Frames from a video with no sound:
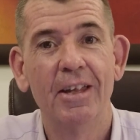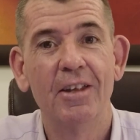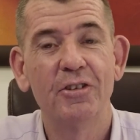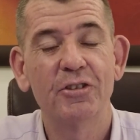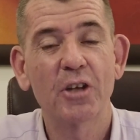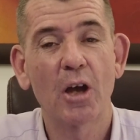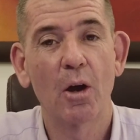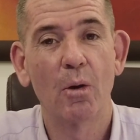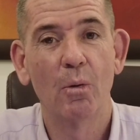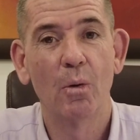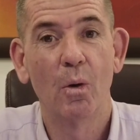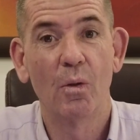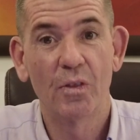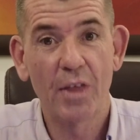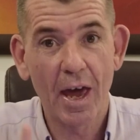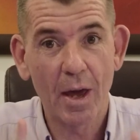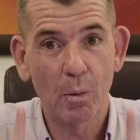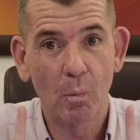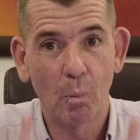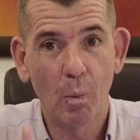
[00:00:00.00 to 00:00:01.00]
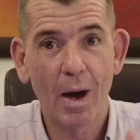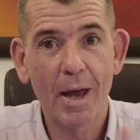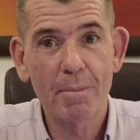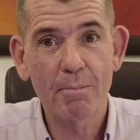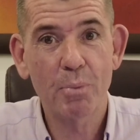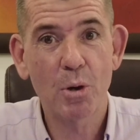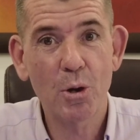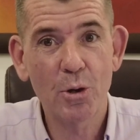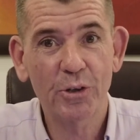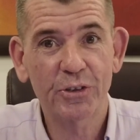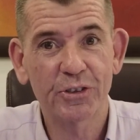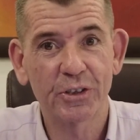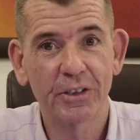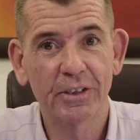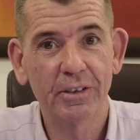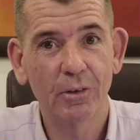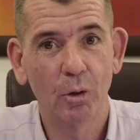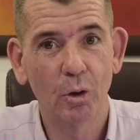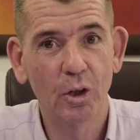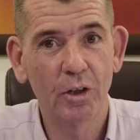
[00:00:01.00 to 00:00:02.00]
So that one
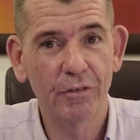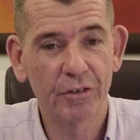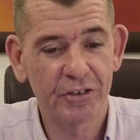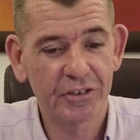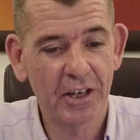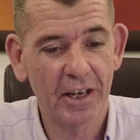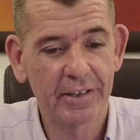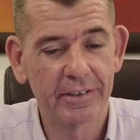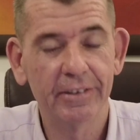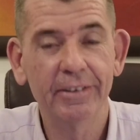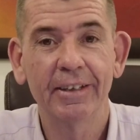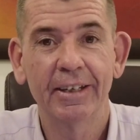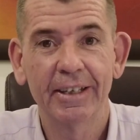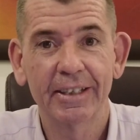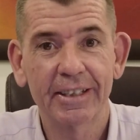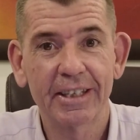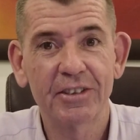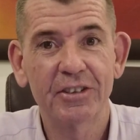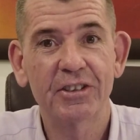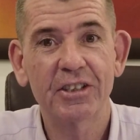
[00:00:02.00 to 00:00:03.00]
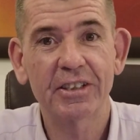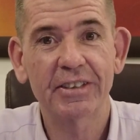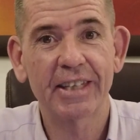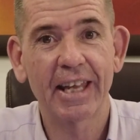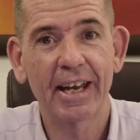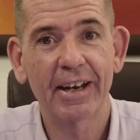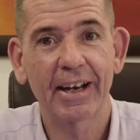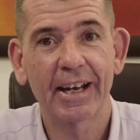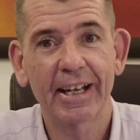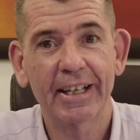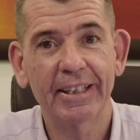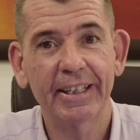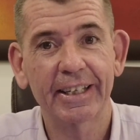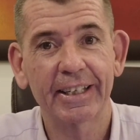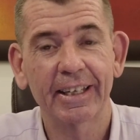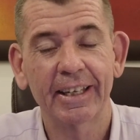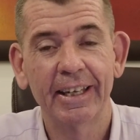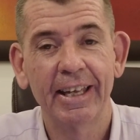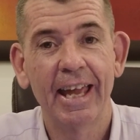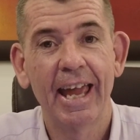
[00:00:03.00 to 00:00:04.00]
person all of a sudden can sit there and
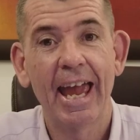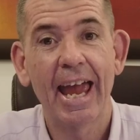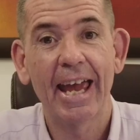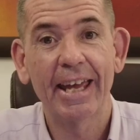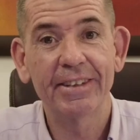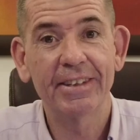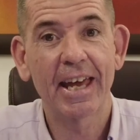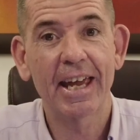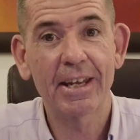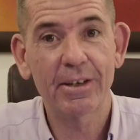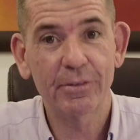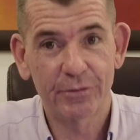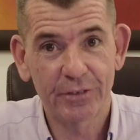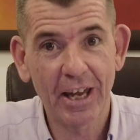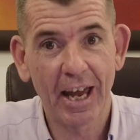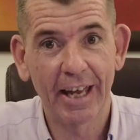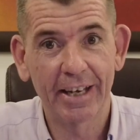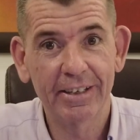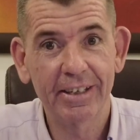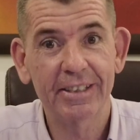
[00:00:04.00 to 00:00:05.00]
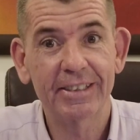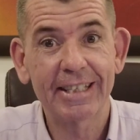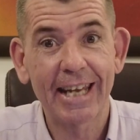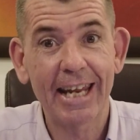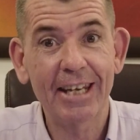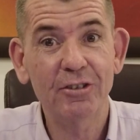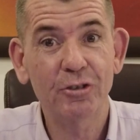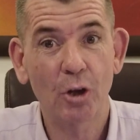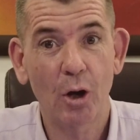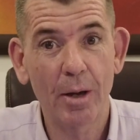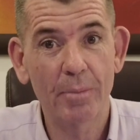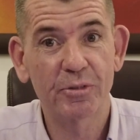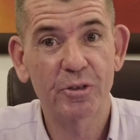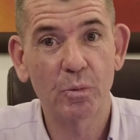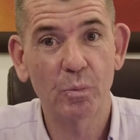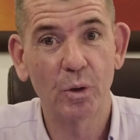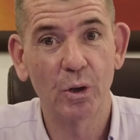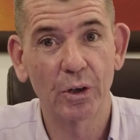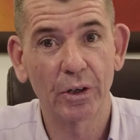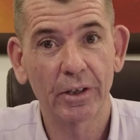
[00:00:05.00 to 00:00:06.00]
click, and they've done 10 times the
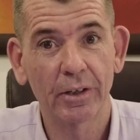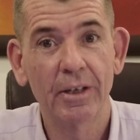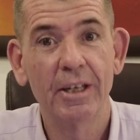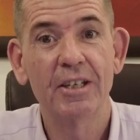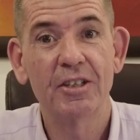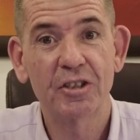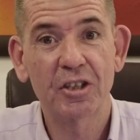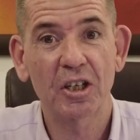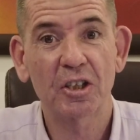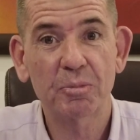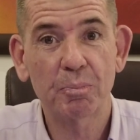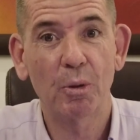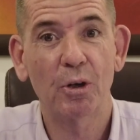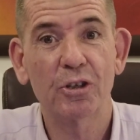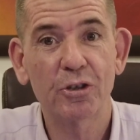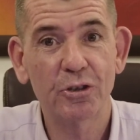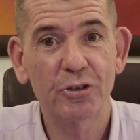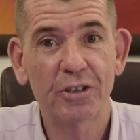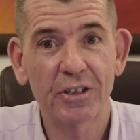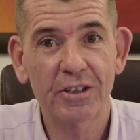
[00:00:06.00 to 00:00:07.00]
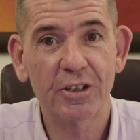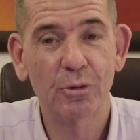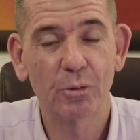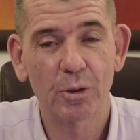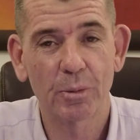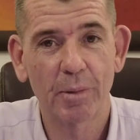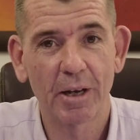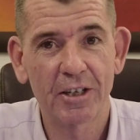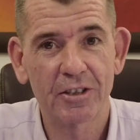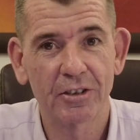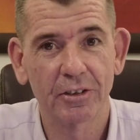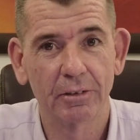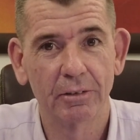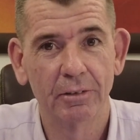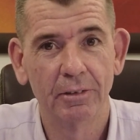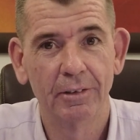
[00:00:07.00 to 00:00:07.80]
work just by using the automation.